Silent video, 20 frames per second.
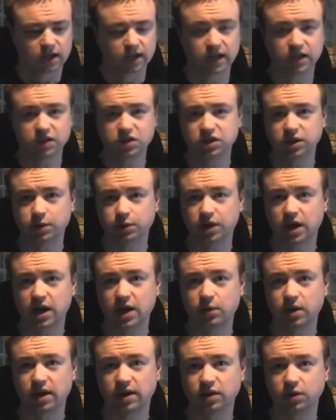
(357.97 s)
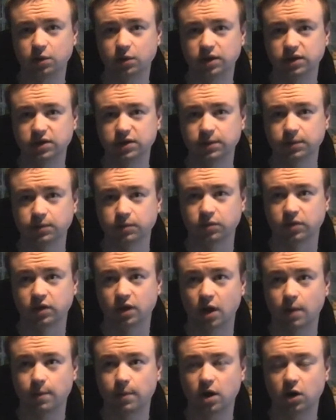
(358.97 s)
Last year when I went, there was
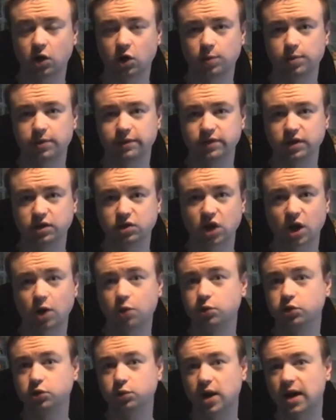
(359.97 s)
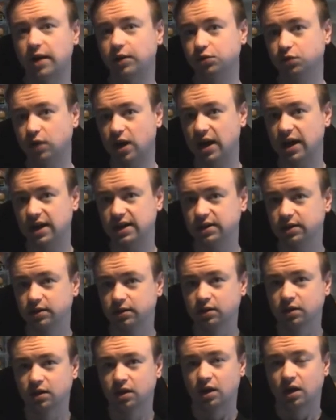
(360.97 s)
a mock-up of the Toad's Wild Ride
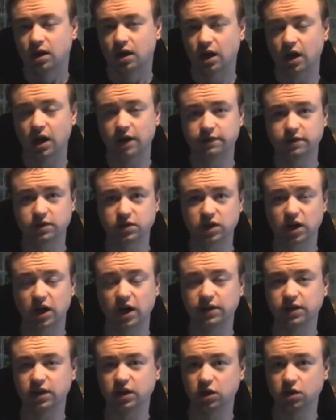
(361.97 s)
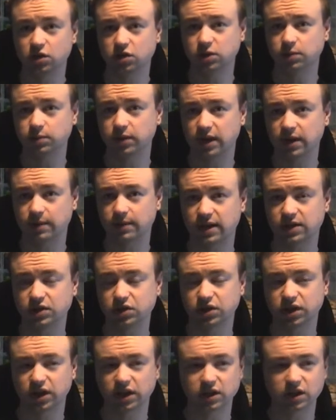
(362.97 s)
facade that used to be
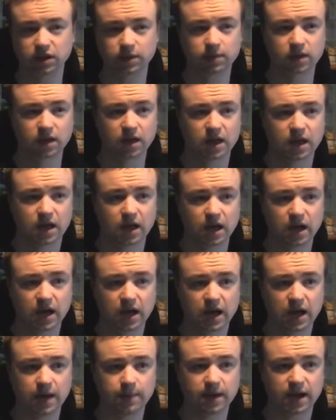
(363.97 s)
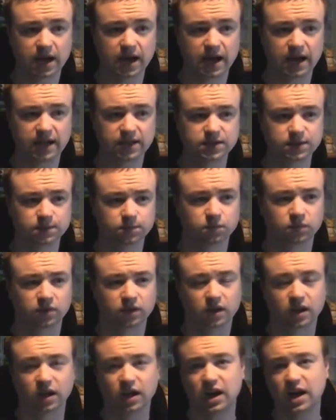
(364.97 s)
Magic Kingdom, and
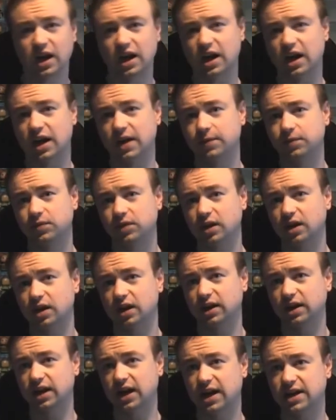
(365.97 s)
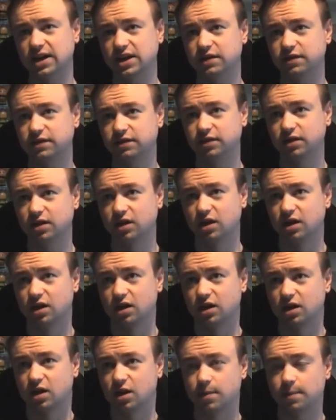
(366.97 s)
a kind of
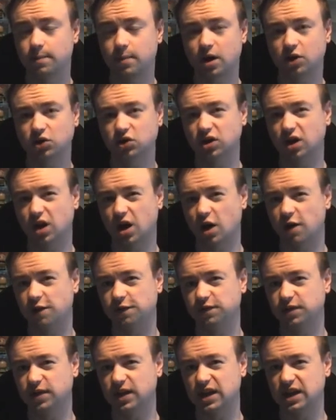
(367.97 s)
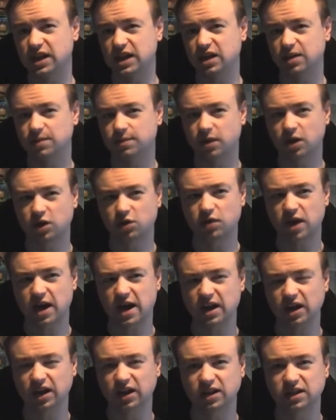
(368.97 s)
model of the
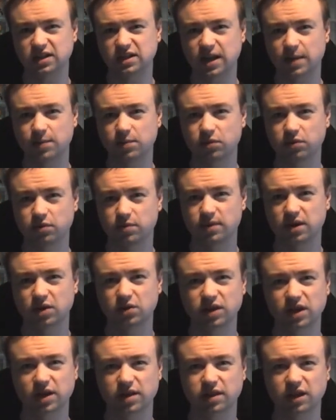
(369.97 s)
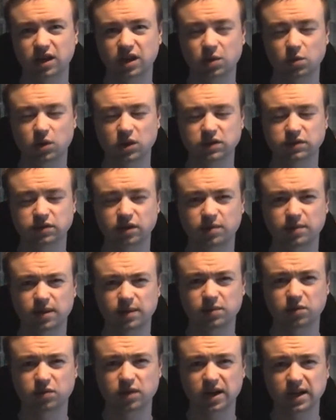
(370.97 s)
monorail and contemporary building, I think it was, if I
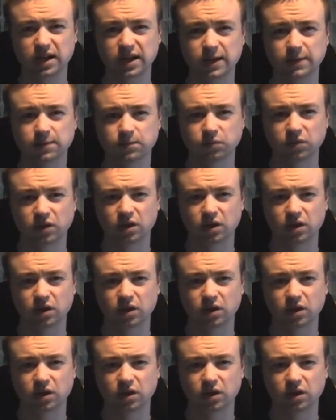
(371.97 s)
remember rightly.